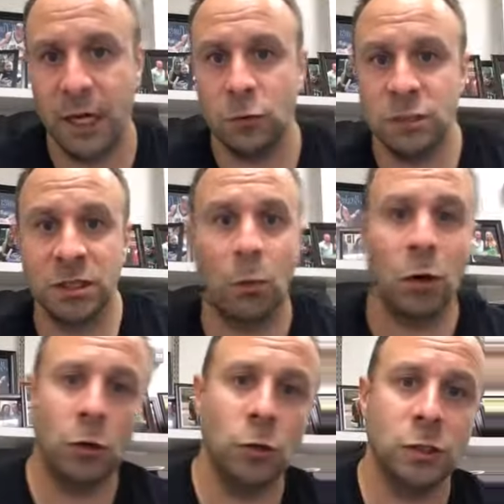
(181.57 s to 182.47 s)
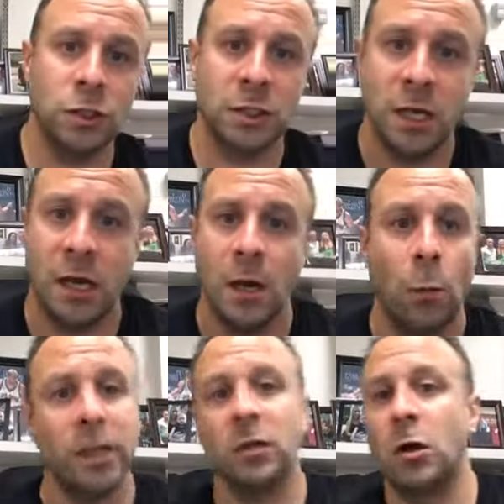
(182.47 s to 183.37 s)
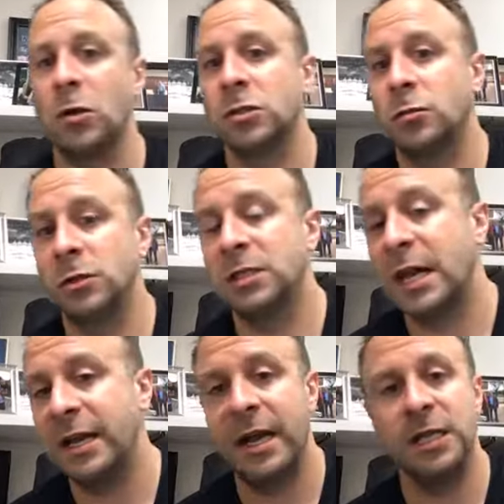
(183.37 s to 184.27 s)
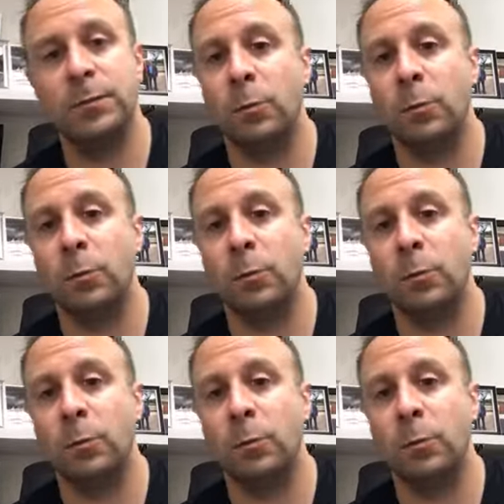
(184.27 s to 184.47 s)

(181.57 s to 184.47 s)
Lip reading: someone who just went to law school and decided, hey,